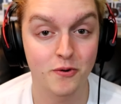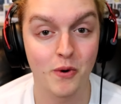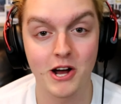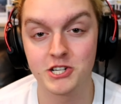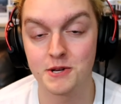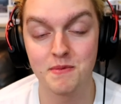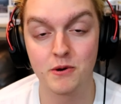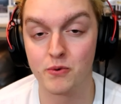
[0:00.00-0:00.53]
for
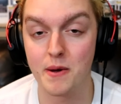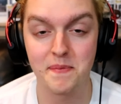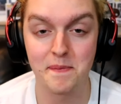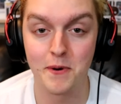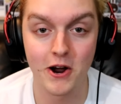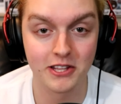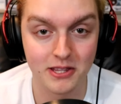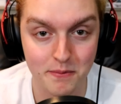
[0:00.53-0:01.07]
watching me rip
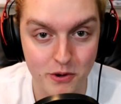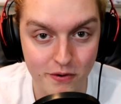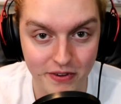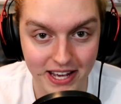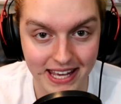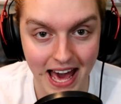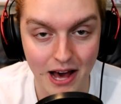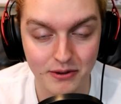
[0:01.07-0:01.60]
apart the
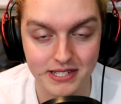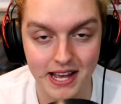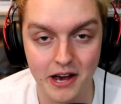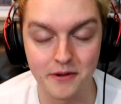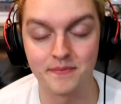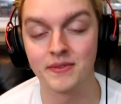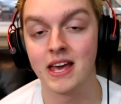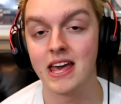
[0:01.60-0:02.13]
movie
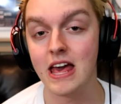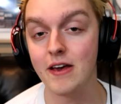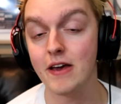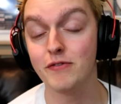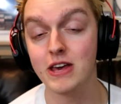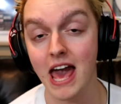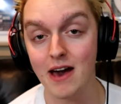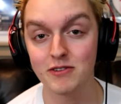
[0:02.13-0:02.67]
Countdown.
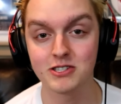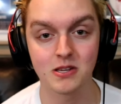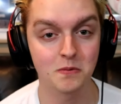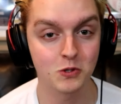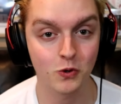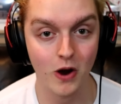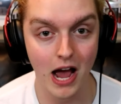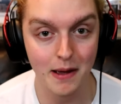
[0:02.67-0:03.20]
If you haven't
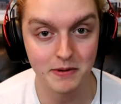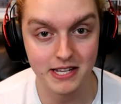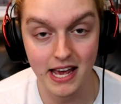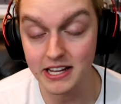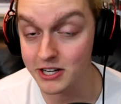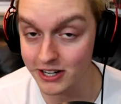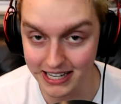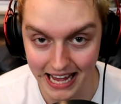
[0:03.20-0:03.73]
subscribed
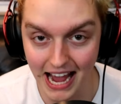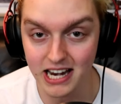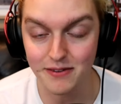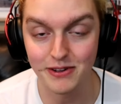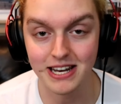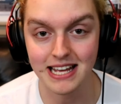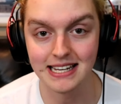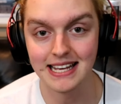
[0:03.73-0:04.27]
yet, you're kind
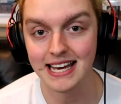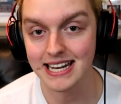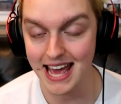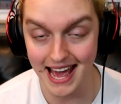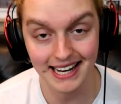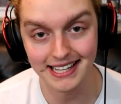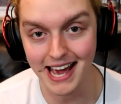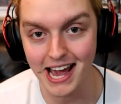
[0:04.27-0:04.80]
of an idiot
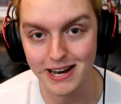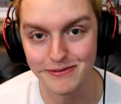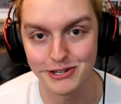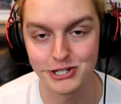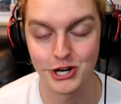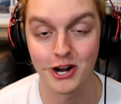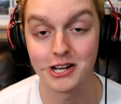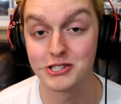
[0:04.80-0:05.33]
and kind of
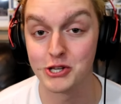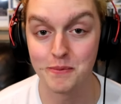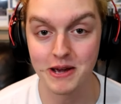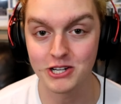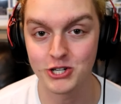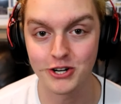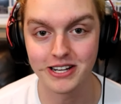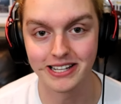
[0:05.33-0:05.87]
a jerk, so
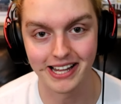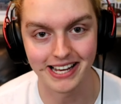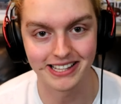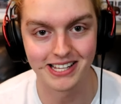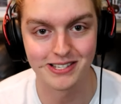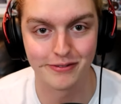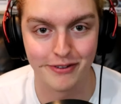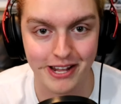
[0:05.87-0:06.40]
make sure you
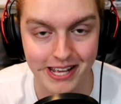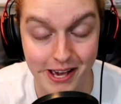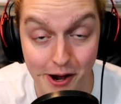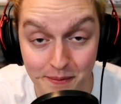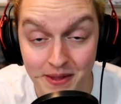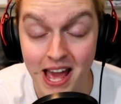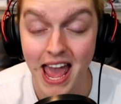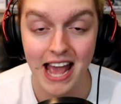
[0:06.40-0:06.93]
like this
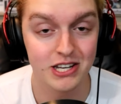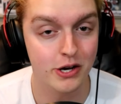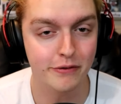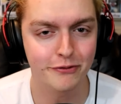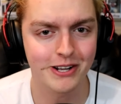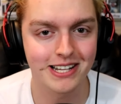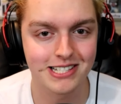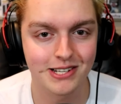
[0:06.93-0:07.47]
video, and
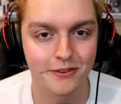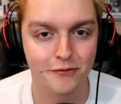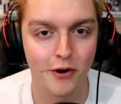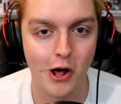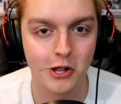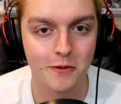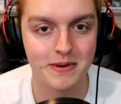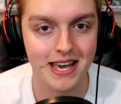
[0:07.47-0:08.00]
don't forget to
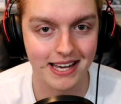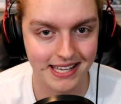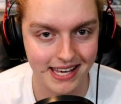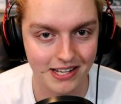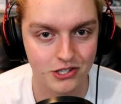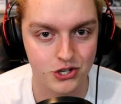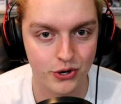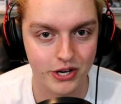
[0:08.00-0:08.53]
follow me at
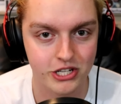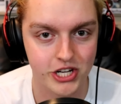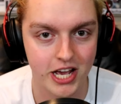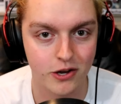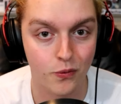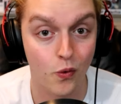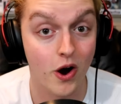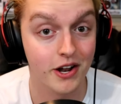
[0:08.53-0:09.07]

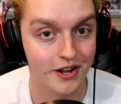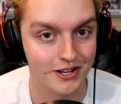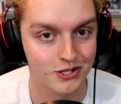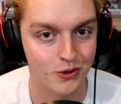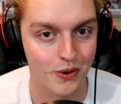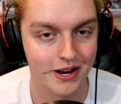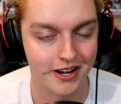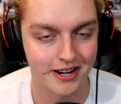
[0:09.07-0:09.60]
KilljoyJake1
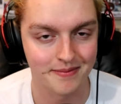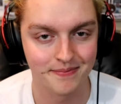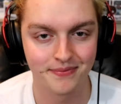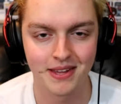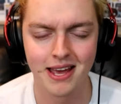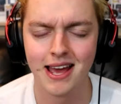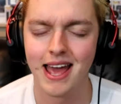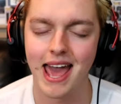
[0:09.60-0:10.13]
on Twitter.
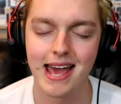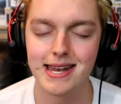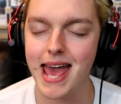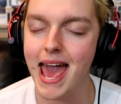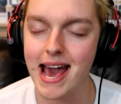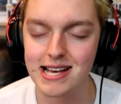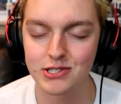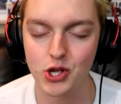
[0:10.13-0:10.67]
And
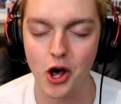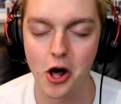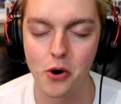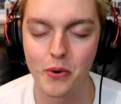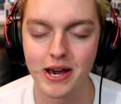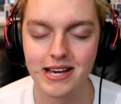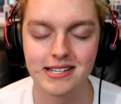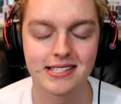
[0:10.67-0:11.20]
as
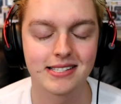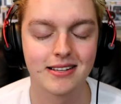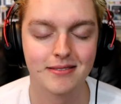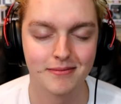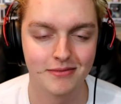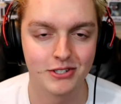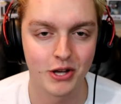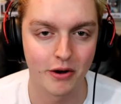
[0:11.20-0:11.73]

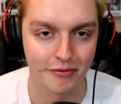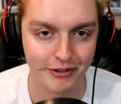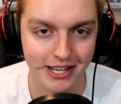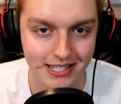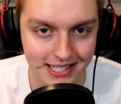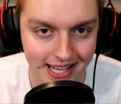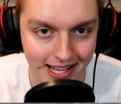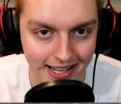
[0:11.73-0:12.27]
always, don't
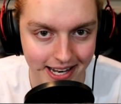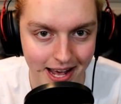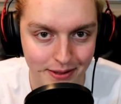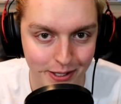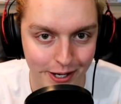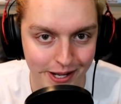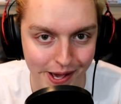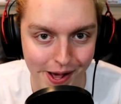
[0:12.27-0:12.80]
forget to kill it
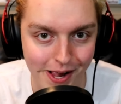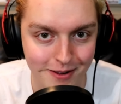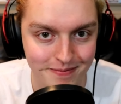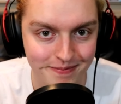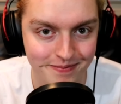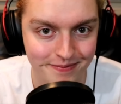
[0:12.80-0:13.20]
out there, y'all.